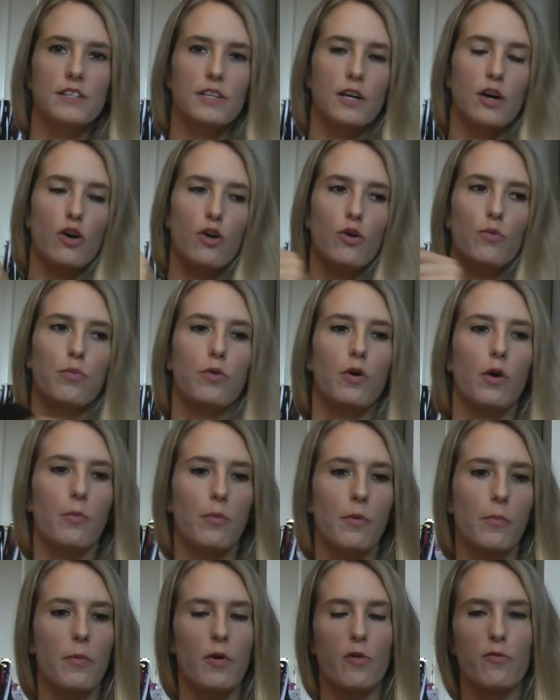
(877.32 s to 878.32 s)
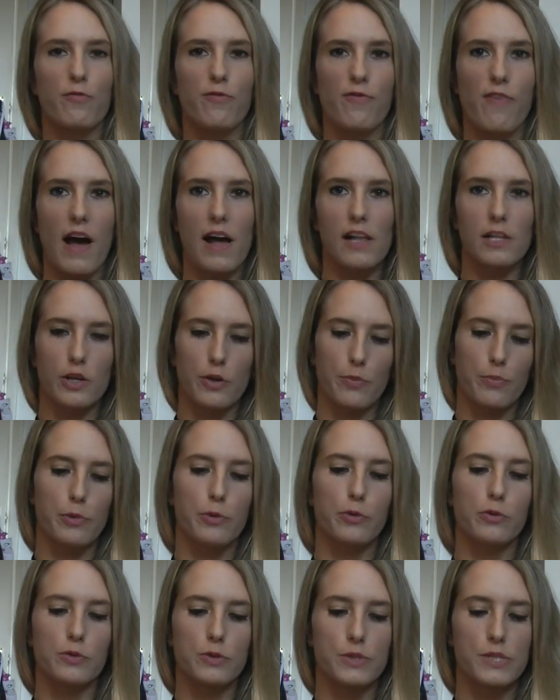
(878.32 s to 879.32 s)
the whole problem of
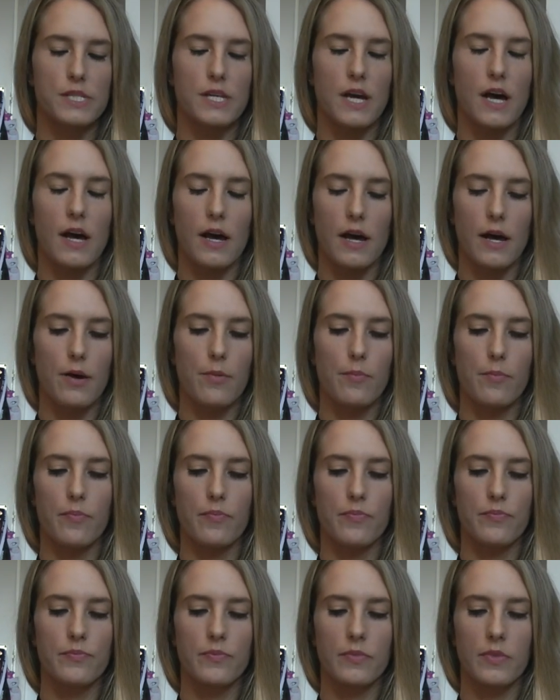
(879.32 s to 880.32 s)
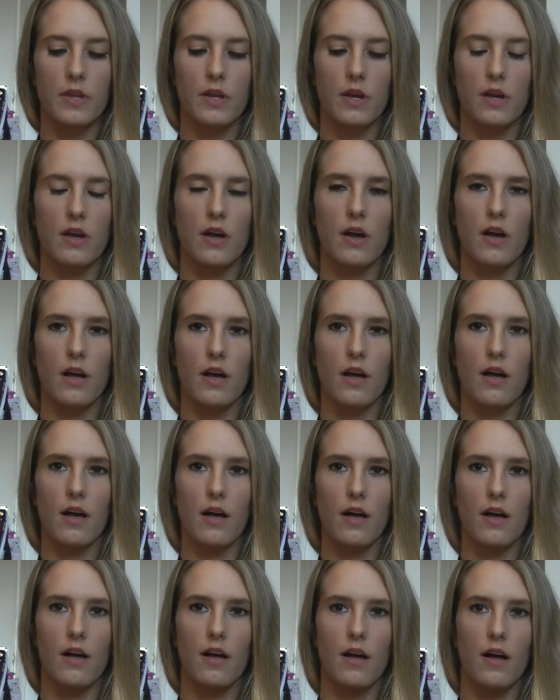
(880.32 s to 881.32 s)
valuables. I'm
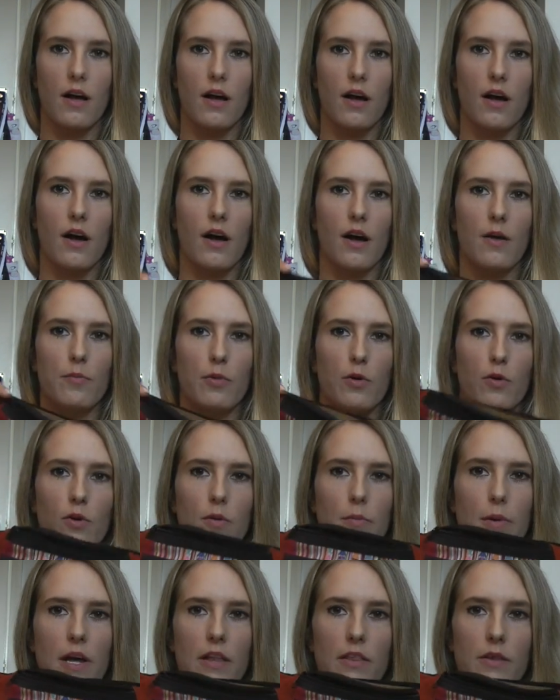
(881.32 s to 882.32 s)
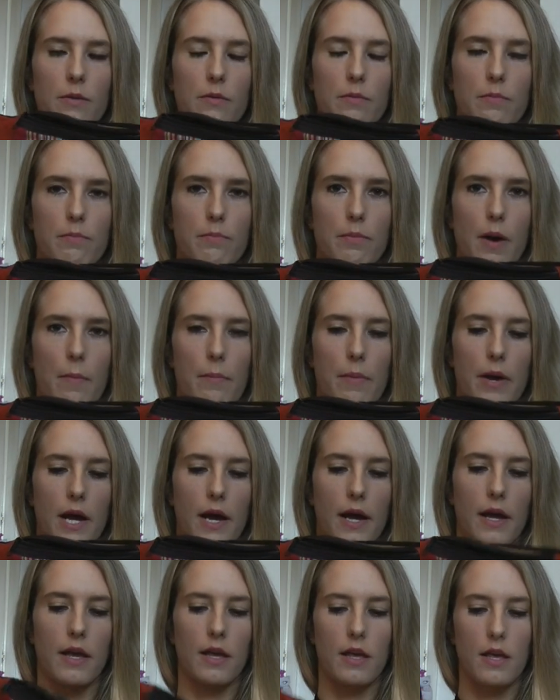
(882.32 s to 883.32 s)
all about the bum
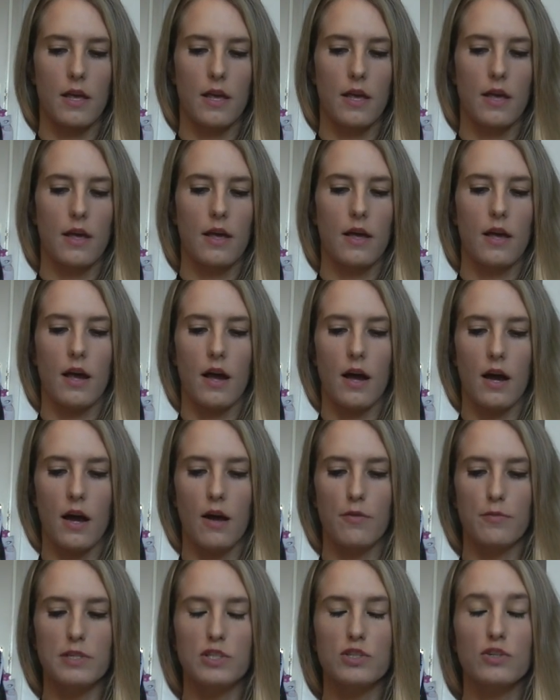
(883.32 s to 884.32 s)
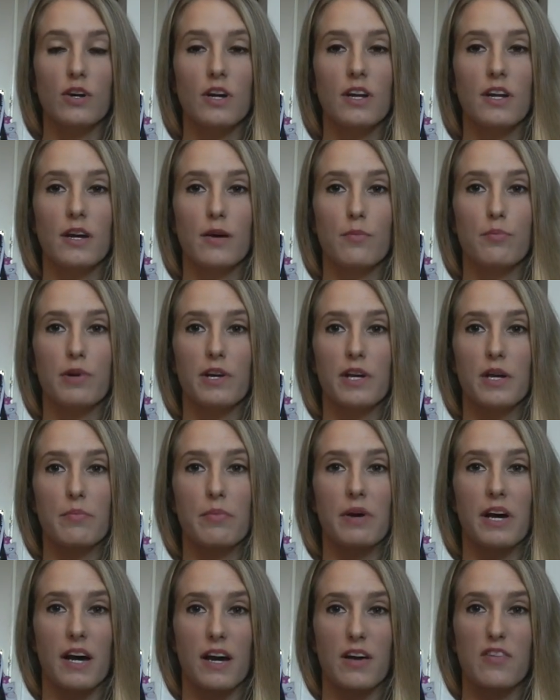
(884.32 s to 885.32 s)
bag. I've been trying to bring it
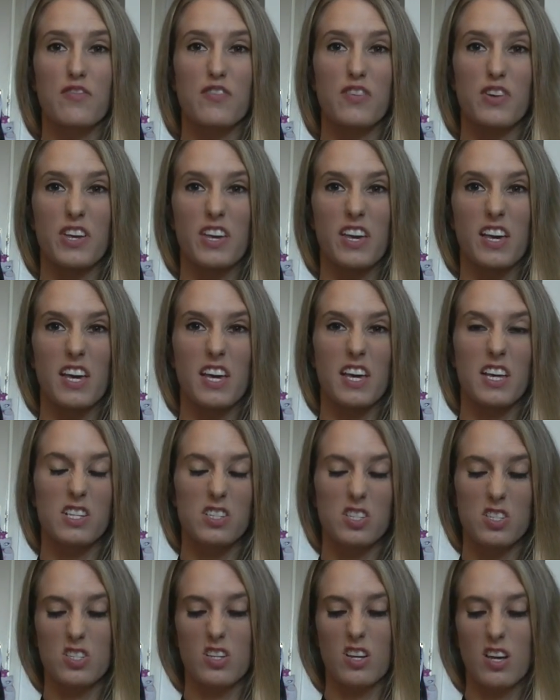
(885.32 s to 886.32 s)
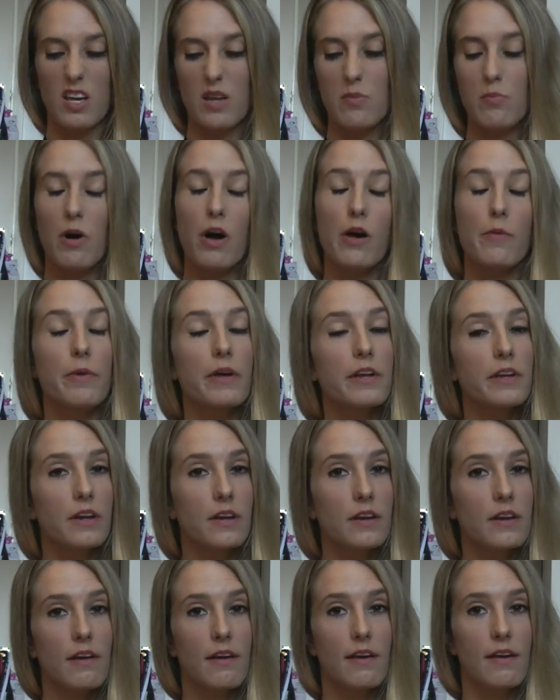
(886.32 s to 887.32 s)
back for years. In my
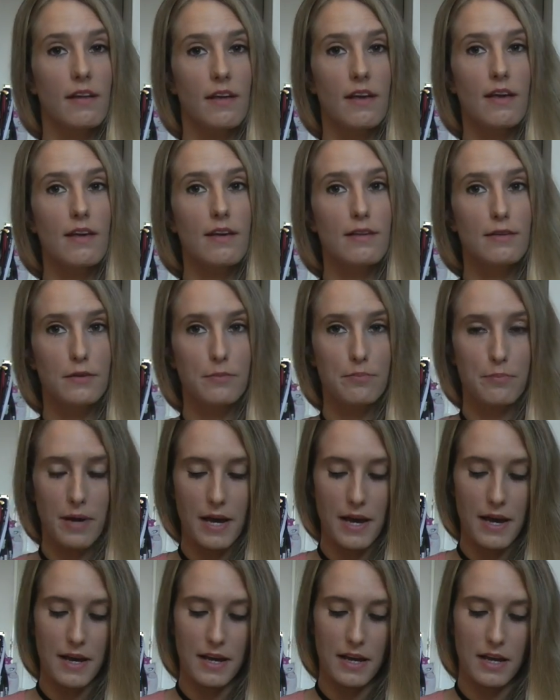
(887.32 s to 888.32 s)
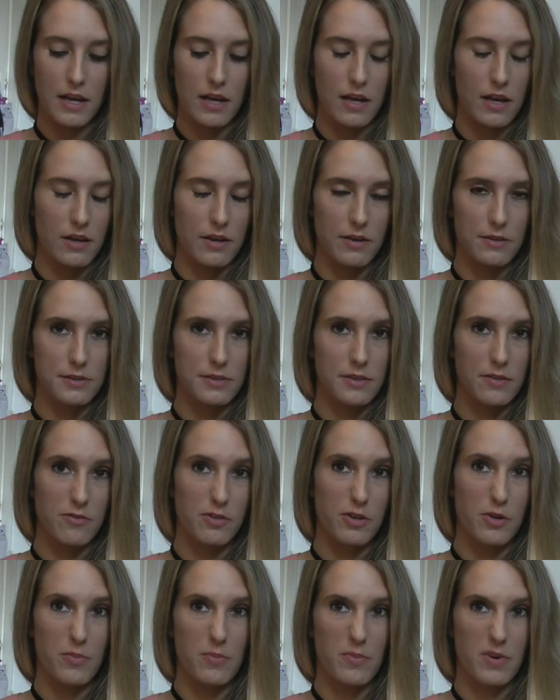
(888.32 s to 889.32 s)
opinion, it is back. I know some of
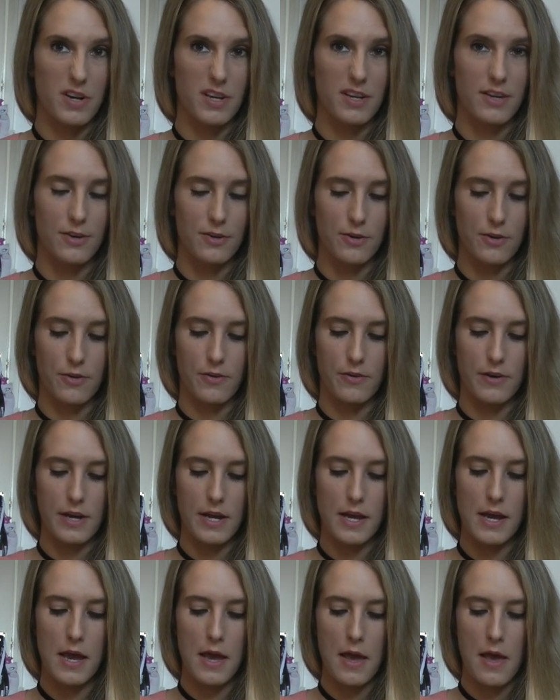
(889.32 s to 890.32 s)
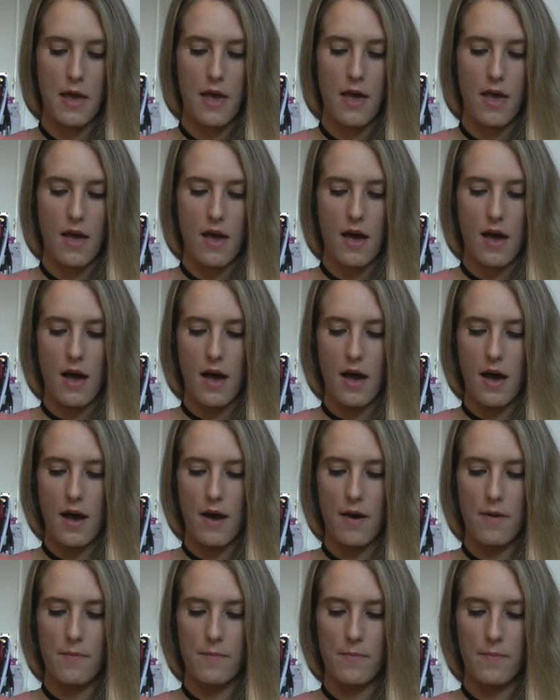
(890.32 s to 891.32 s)
you might not agree,
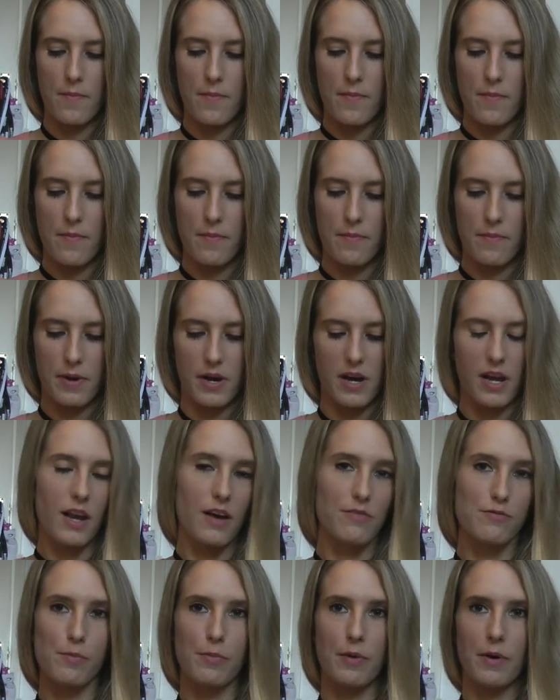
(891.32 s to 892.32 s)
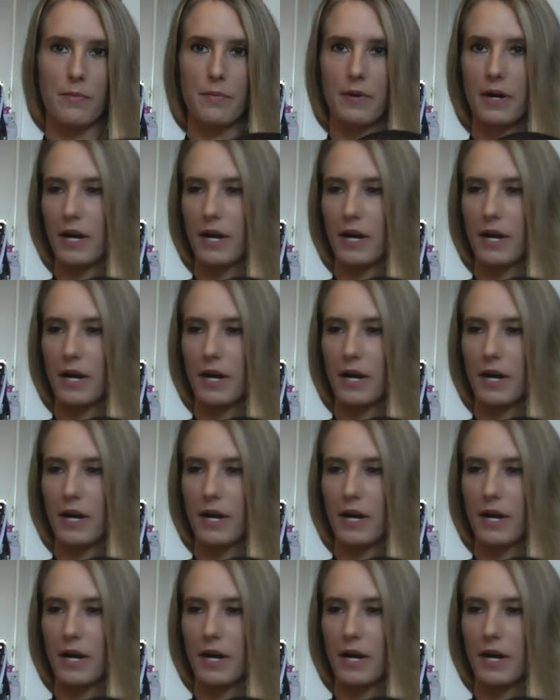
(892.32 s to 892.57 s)
but I love a bum